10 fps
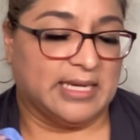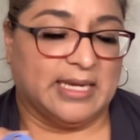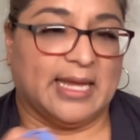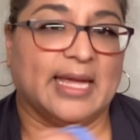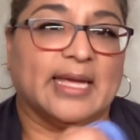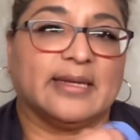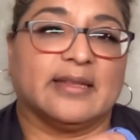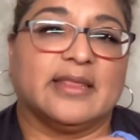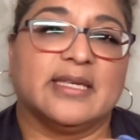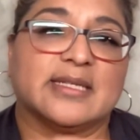And
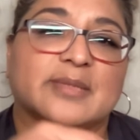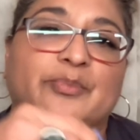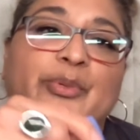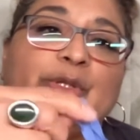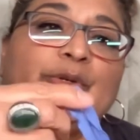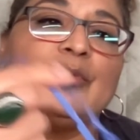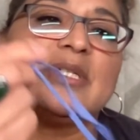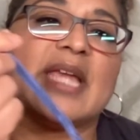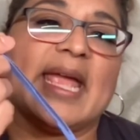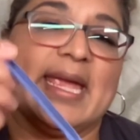this blue
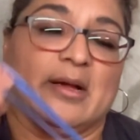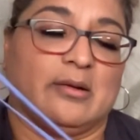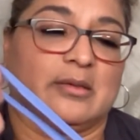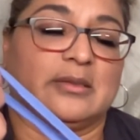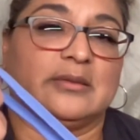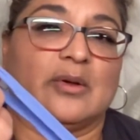tail